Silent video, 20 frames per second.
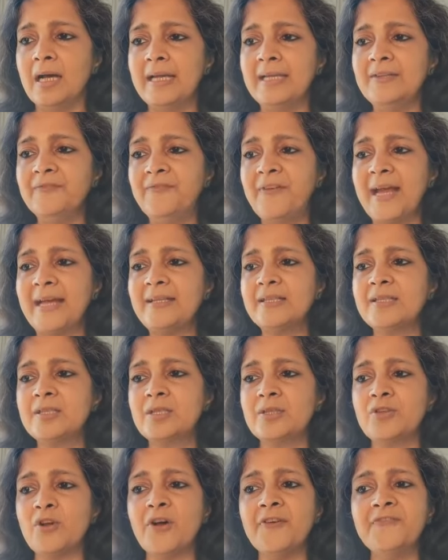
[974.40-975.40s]
In fact,
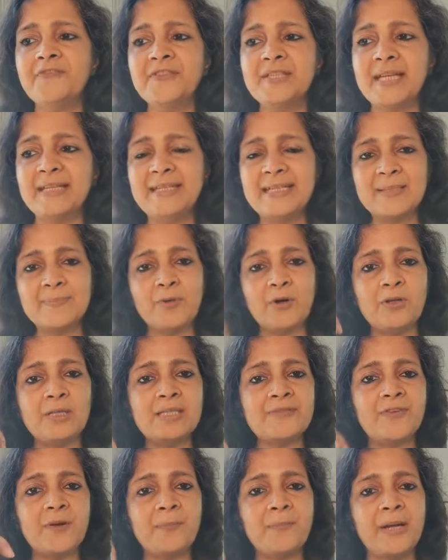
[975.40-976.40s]
soft tennis
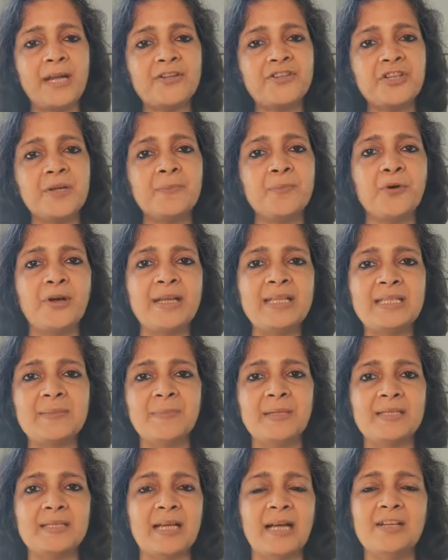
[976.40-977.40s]
balls for pressure points
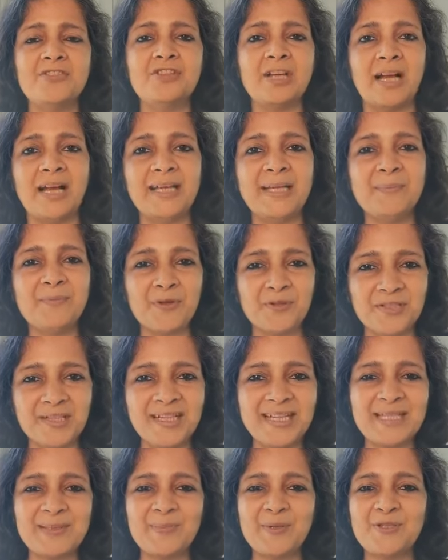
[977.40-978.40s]
massage. I am not
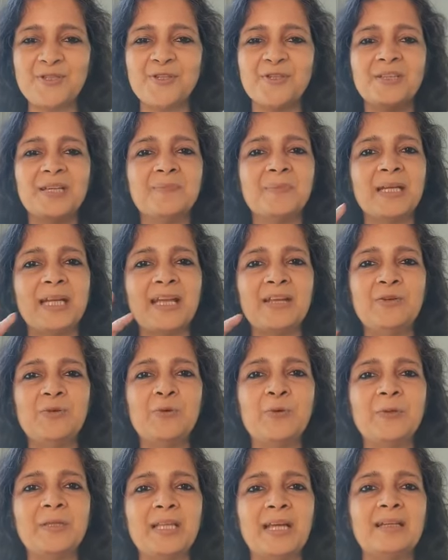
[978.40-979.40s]
an expert on that, but I
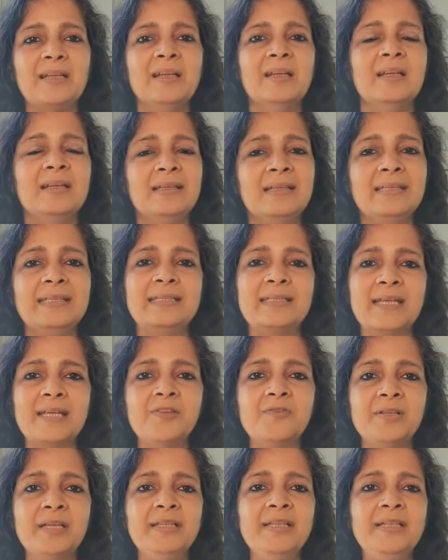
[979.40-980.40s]
know that it
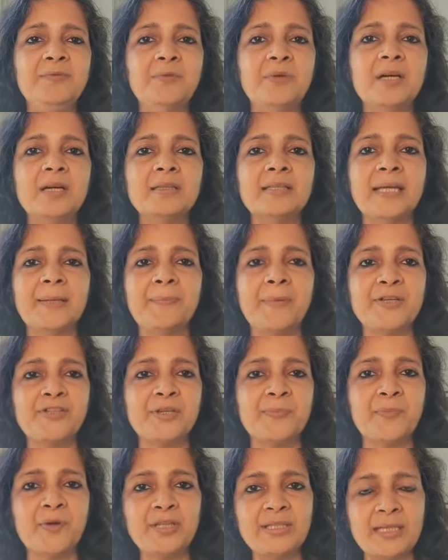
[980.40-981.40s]
can really work. There are
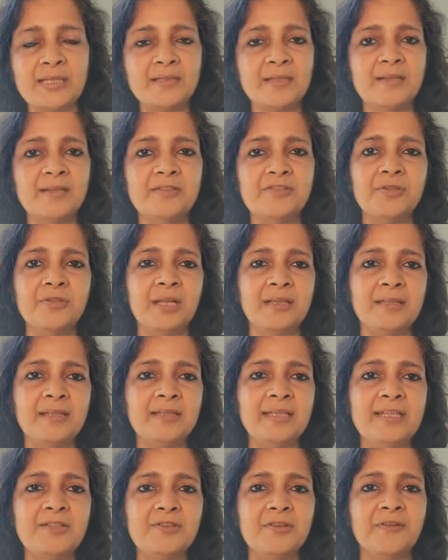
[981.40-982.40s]
pressure points
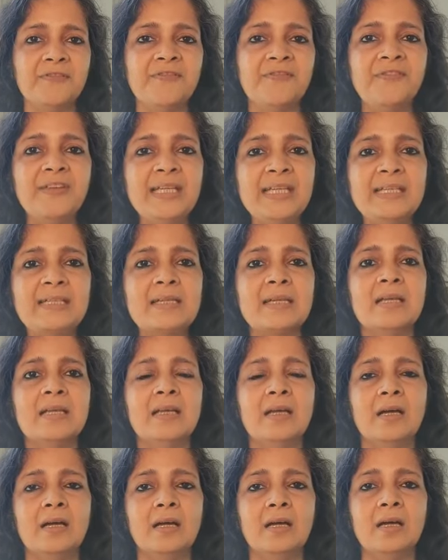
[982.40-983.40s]
underneath your feet,
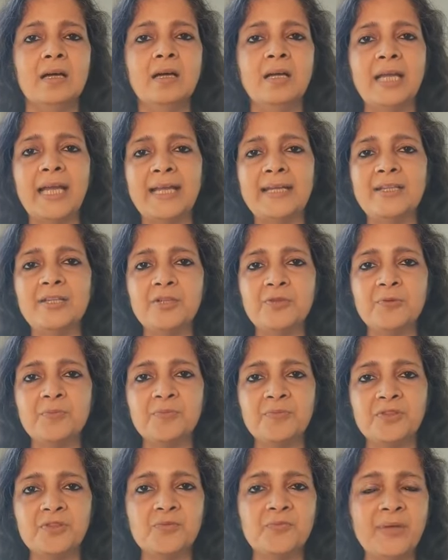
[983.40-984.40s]
and
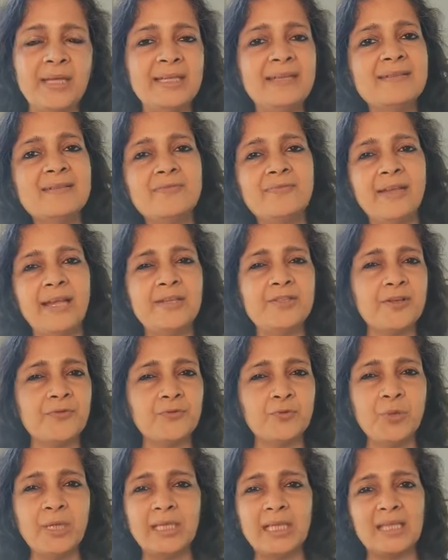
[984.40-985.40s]
various ways
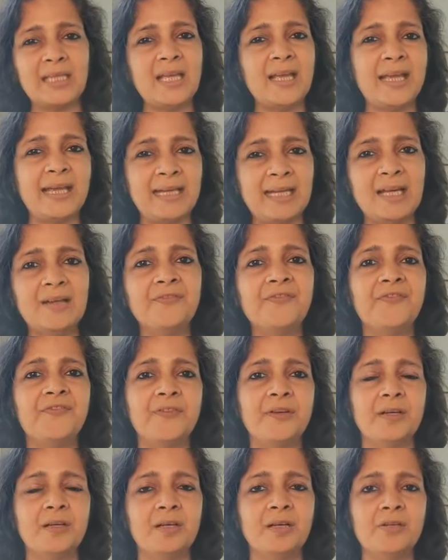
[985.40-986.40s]
of doing that. There are
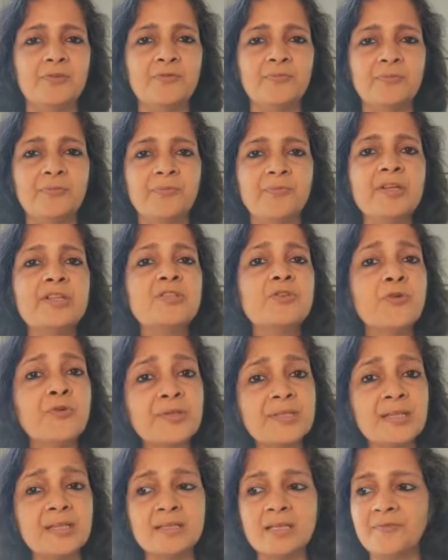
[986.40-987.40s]
enough
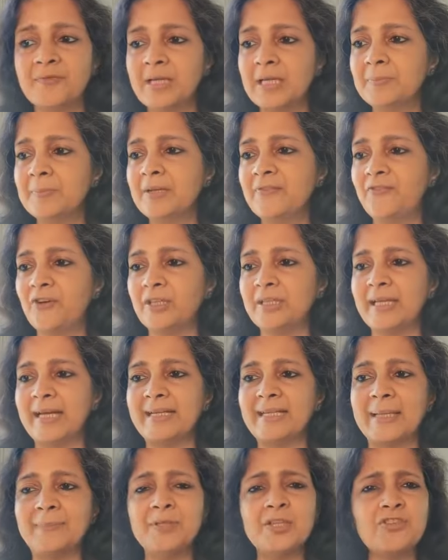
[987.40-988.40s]
resources available for
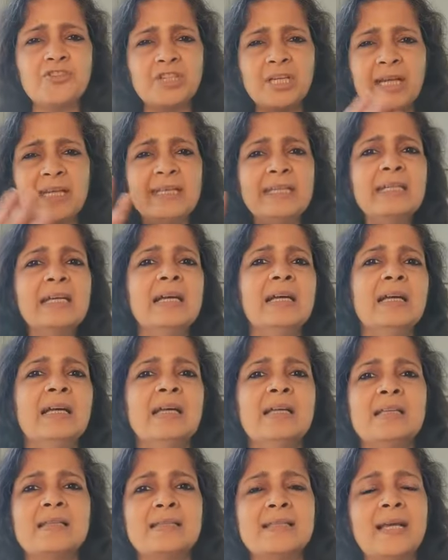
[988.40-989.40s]
that. I'm just sharing
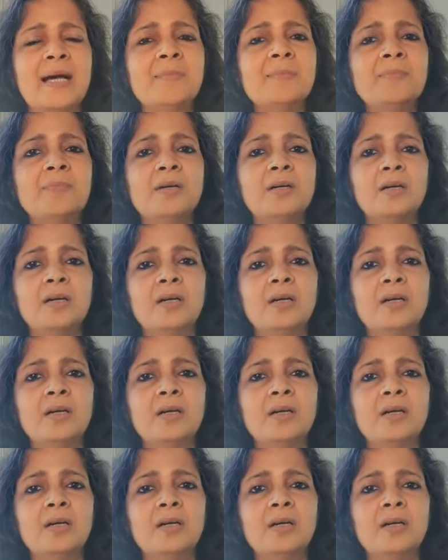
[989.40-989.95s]
some